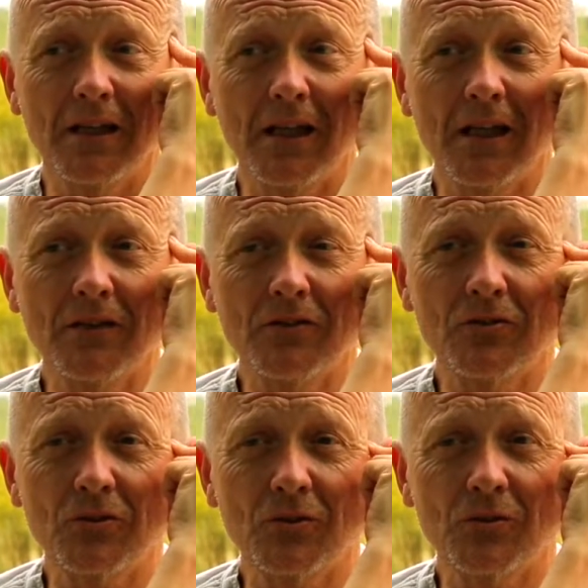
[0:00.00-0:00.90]

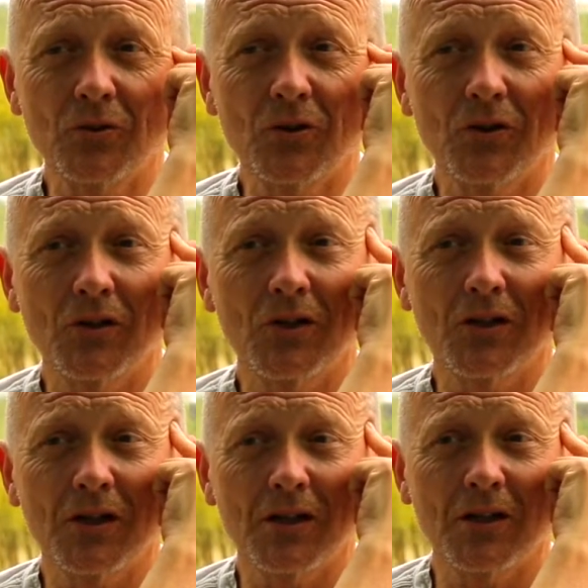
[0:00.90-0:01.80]
into
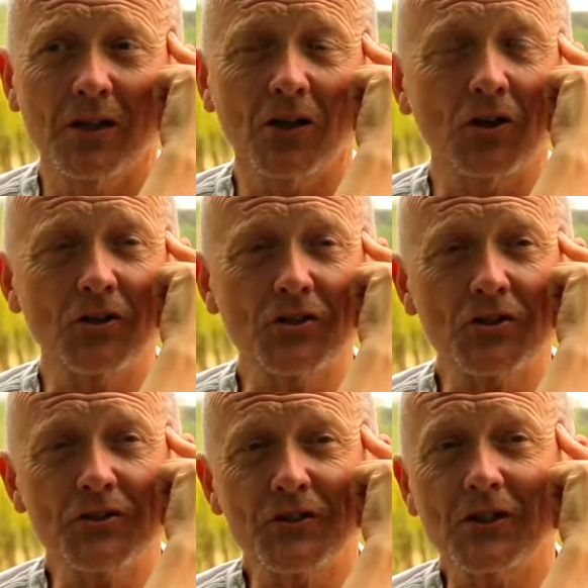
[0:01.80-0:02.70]

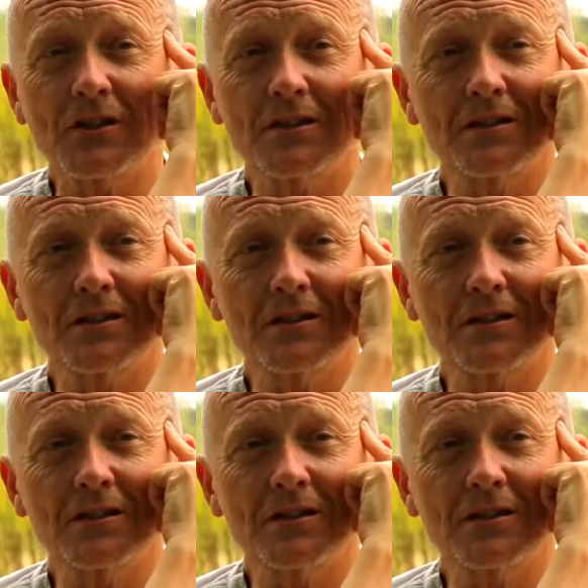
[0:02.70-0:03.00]
consciousness.